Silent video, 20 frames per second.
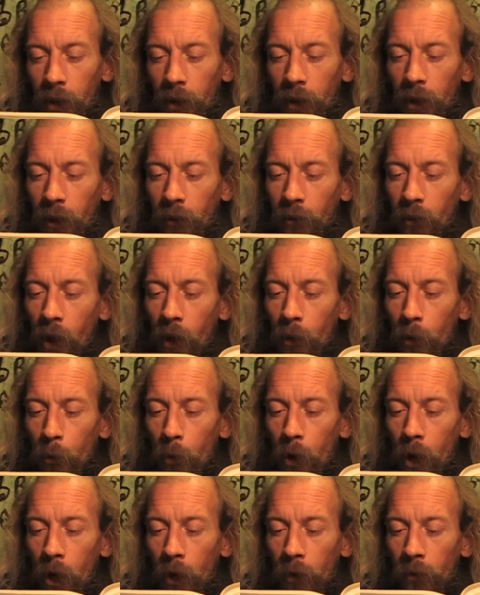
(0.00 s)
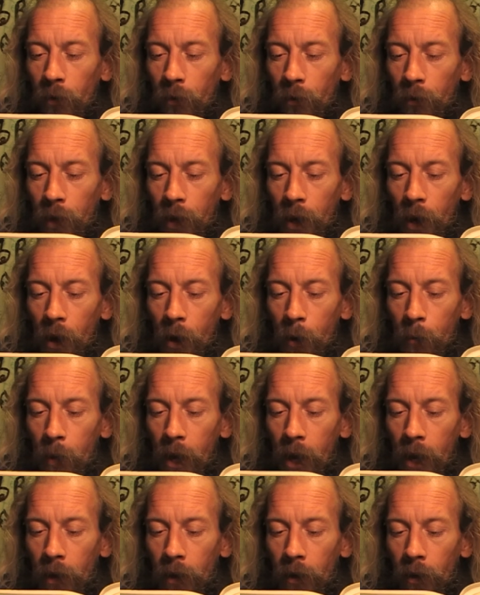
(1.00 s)
These are the words of the
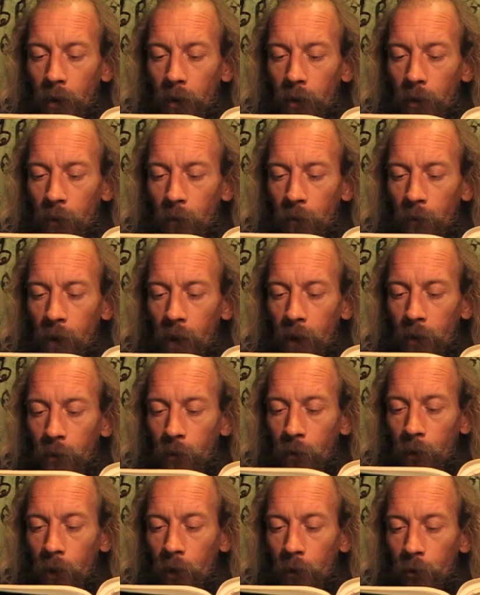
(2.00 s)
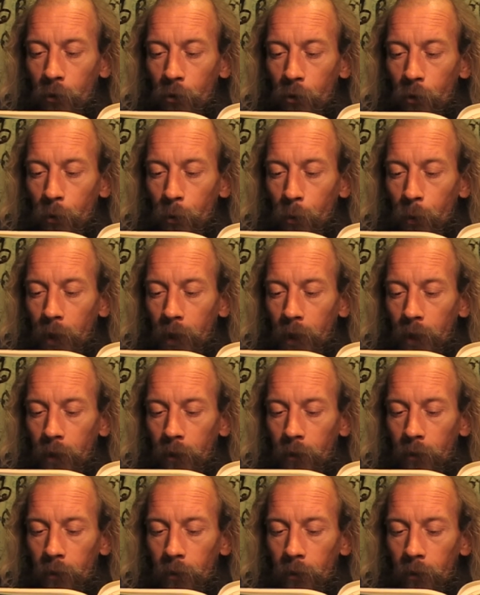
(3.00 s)
Amen, the faithful and true
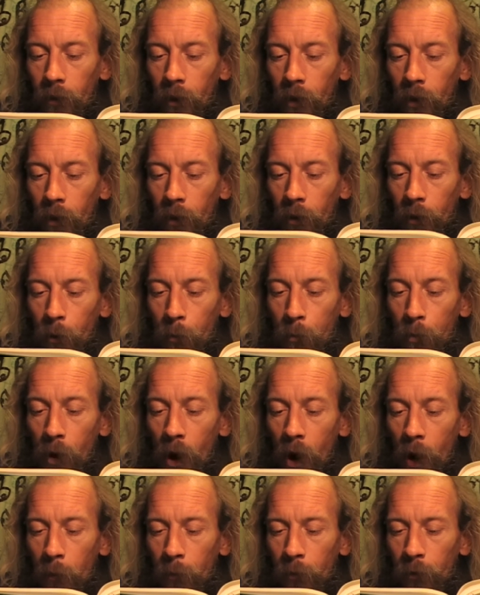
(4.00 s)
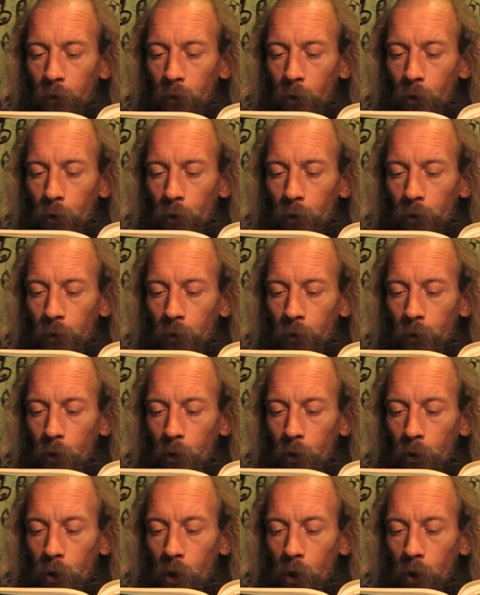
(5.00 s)
witness, the prime source of
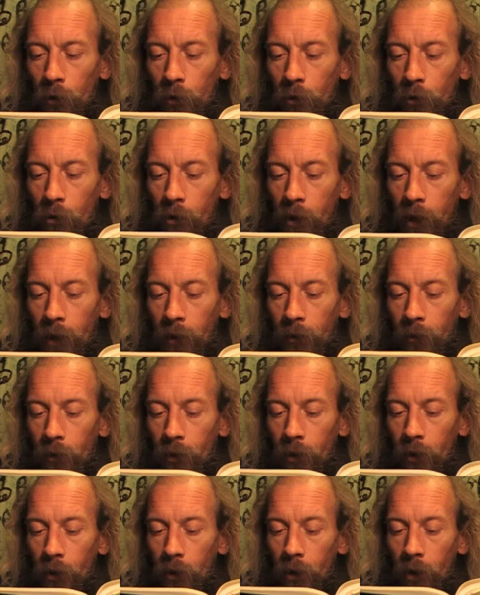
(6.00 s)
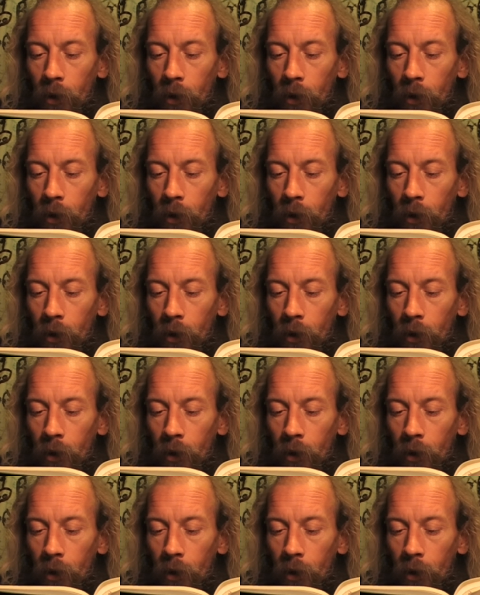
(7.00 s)
all God's creation.